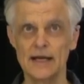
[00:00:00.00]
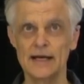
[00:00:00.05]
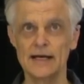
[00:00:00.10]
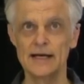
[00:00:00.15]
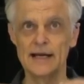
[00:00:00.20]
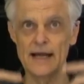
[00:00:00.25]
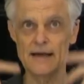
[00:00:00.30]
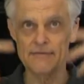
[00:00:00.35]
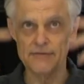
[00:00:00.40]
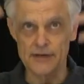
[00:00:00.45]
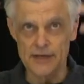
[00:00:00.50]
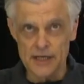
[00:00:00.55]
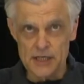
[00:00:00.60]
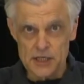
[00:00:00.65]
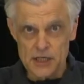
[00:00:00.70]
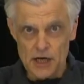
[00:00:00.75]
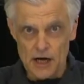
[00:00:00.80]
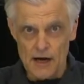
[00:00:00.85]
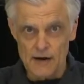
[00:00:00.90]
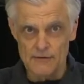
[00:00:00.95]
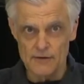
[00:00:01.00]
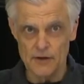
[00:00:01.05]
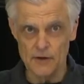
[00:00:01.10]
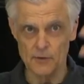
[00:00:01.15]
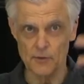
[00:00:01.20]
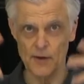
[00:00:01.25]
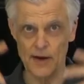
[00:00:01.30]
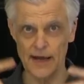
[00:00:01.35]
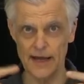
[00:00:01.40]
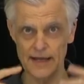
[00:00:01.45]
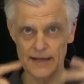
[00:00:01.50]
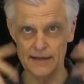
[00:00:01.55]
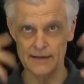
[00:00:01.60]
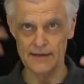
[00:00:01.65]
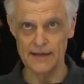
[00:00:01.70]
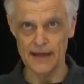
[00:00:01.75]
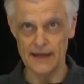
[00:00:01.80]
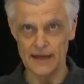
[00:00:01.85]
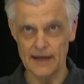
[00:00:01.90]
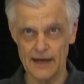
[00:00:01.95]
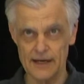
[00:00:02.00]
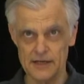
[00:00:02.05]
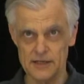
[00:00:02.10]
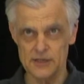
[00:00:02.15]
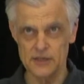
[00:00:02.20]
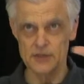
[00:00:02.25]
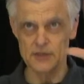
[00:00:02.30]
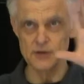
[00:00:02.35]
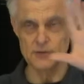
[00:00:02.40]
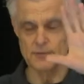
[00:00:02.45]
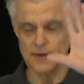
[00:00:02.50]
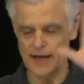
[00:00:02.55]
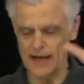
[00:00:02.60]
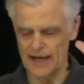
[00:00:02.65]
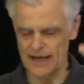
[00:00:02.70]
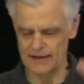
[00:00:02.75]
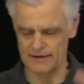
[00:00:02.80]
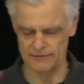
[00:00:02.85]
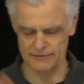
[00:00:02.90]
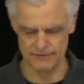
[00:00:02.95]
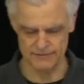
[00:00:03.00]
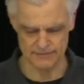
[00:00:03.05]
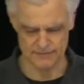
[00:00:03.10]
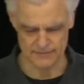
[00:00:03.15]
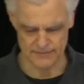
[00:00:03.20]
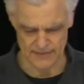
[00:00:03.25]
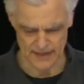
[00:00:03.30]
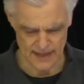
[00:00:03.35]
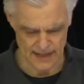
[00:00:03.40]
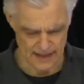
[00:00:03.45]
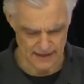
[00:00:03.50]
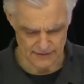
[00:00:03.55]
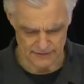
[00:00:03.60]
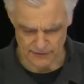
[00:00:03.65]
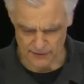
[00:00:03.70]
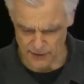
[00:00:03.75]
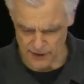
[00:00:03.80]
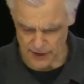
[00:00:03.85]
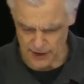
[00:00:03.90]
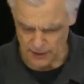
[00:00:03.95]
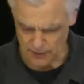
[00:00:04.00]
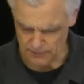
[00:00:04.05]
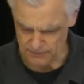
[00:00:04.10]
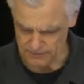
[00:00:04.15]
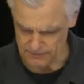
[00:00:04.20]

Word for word: leverage over the way they're going to behave for you.